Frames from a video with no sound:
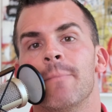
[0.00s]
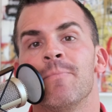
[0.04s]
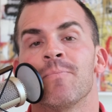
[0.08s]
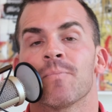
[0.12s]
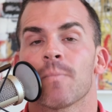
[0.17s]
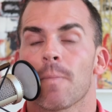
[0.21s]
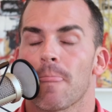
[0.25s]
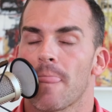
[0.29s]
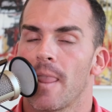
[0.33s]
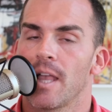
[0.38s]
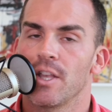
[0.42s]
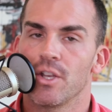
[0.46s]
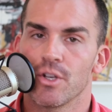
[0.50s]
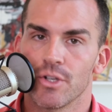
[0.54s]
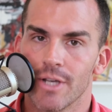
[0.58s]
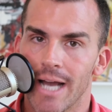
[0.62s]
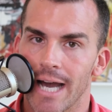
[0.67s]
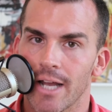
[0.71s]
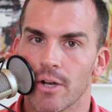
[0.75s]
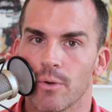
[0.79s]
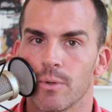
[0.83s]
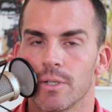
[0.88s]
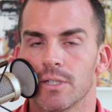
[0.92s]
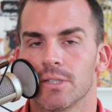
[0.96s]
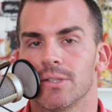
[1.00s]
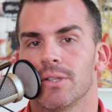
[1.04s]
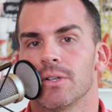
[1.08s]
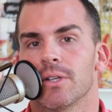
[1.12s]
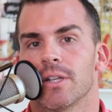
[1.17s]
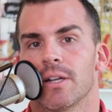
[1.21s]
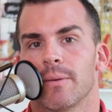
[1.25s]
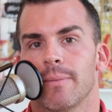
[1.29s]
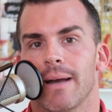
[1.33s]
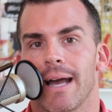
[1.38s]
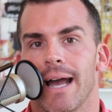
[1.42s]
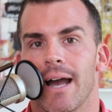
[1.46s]
and you're not always looking about
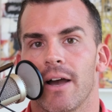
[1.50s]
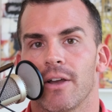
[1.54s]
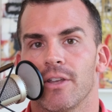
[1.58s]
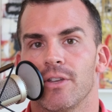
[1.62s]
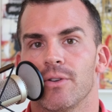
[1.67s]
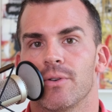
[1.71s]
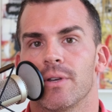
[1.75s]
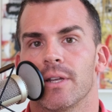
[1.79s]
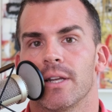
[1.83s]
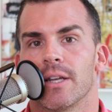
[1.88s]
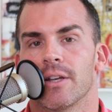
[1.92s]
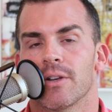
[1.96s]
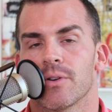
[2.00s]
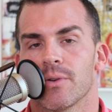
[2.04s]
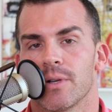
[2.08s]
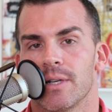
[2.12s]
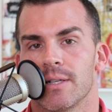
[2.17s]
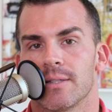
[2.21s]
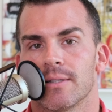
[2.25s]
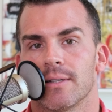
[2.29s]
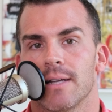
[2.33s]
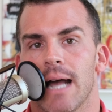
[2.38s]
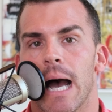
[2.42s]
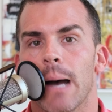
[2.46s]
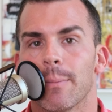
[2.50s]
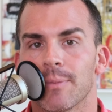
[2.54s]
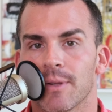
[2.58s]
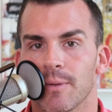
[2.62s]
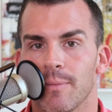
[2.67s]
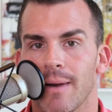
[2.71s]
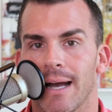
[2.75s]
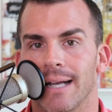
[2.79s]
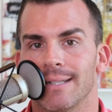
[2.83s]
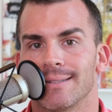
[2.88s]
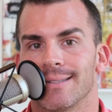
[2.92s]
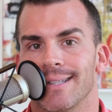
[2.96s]
how you can increase and optimize
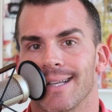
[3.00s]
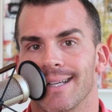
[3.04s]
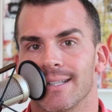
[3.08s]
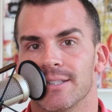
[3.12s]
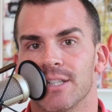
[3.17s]
things,